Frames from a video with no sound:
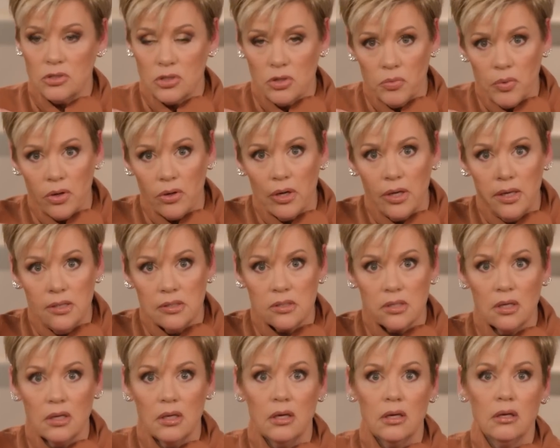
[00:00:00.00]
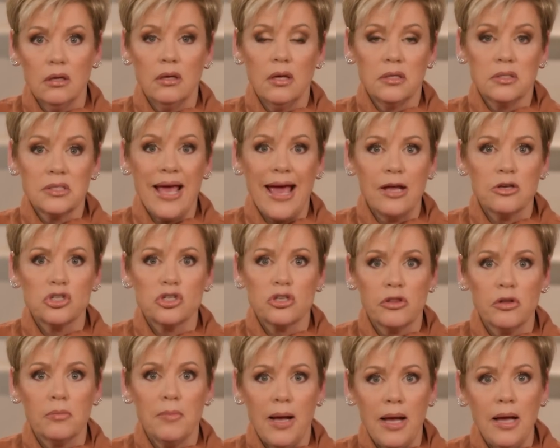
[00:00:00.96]
to where he's attached to
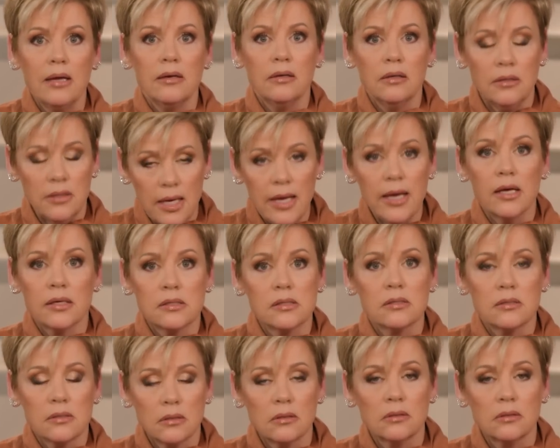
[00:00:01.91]
their mind. Yes.